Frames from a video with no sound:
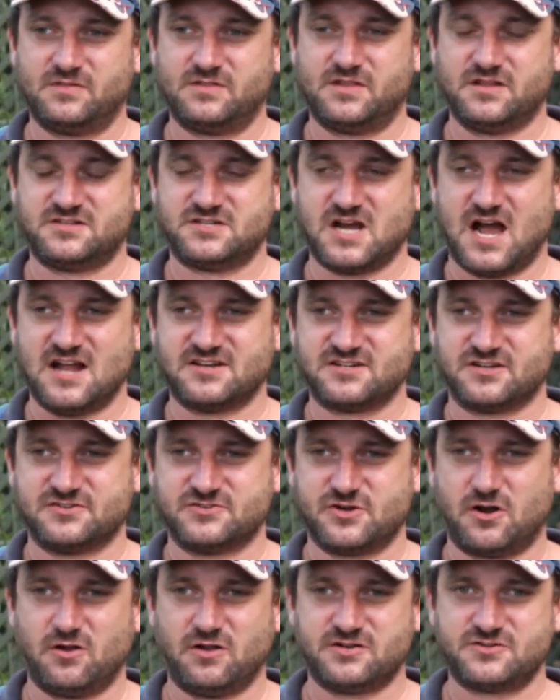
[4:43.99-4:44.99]
the charge
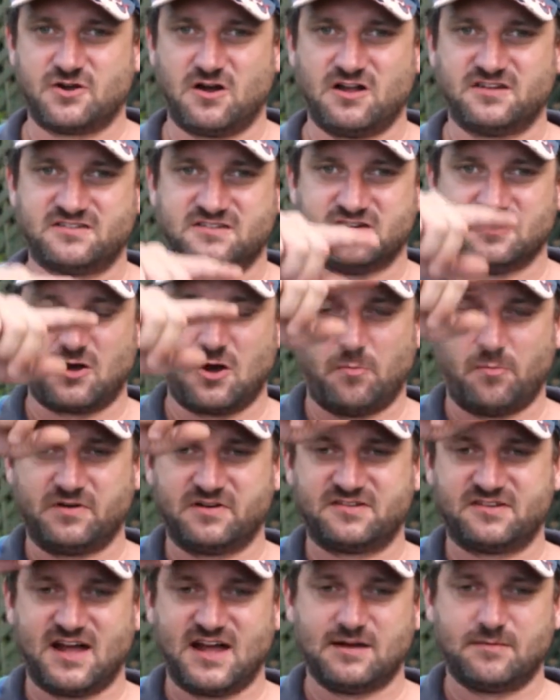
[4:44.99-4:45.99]
controller tries to
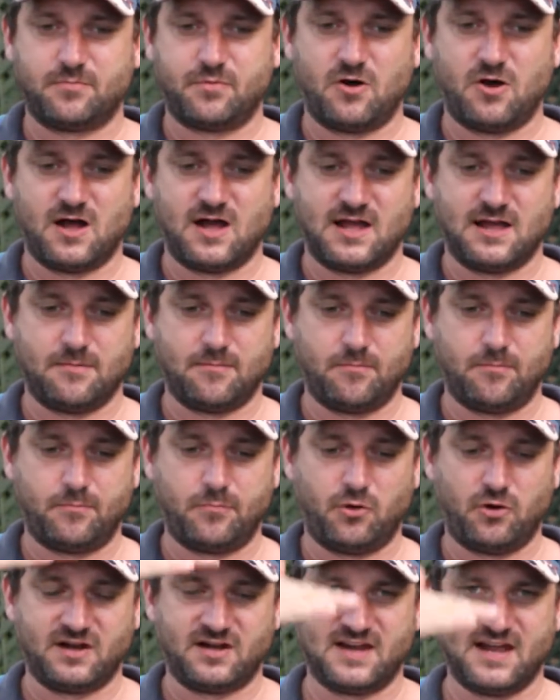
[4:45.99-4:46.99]
compensate by
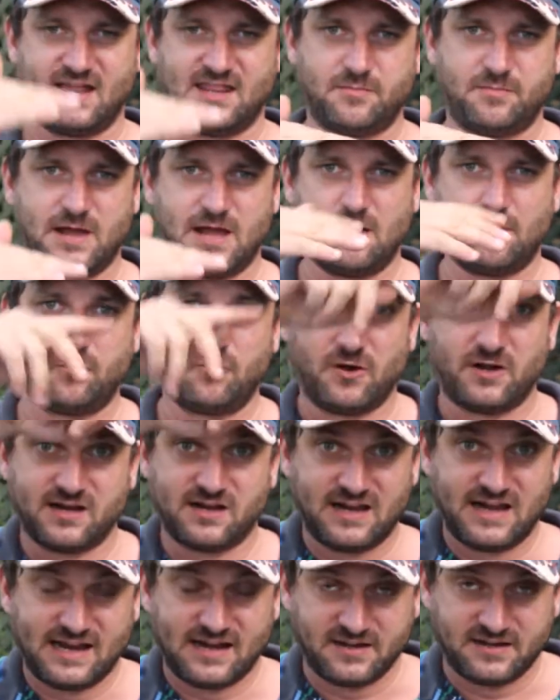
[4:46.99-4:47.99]
pulling down the power point,
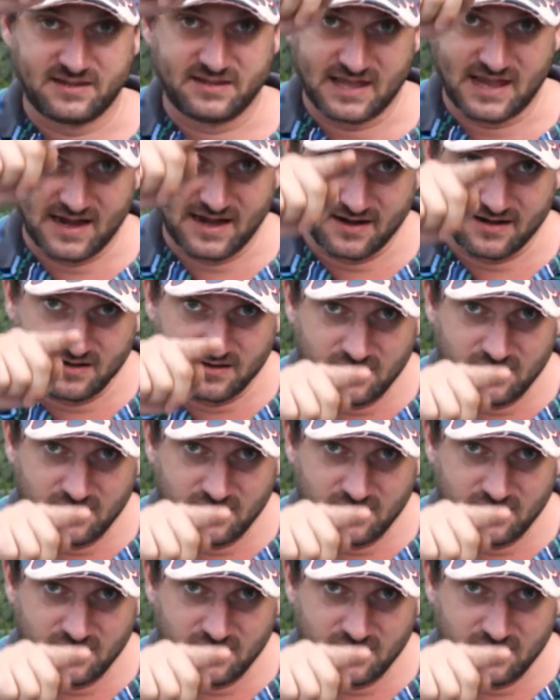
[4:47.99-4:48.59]
it then